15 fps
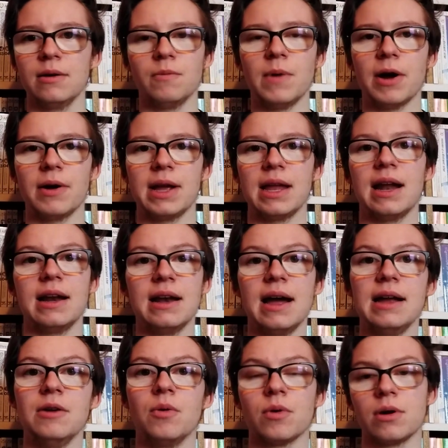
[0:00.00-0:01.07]
wearing it at
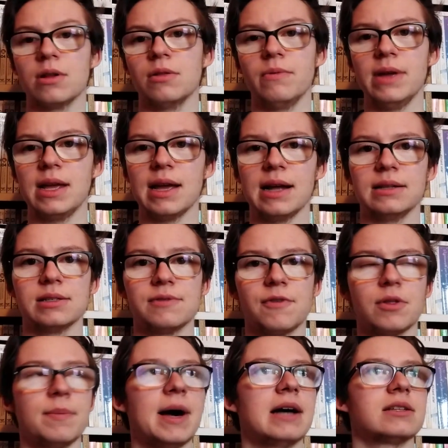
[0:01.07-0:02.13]
night or on the weekends for
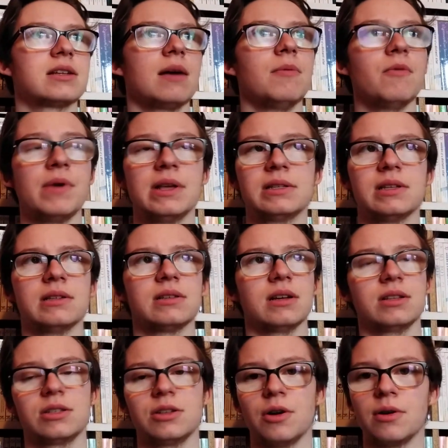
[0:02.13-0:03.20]
the past couple weeks since I
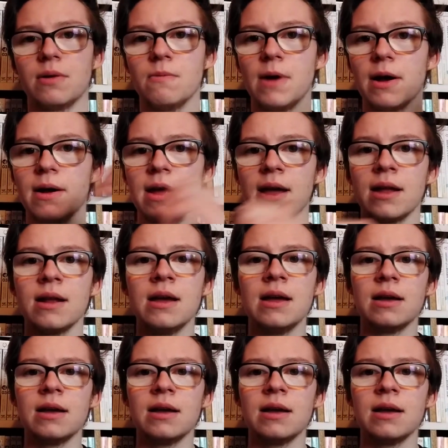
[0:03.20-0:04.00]
started wearing it,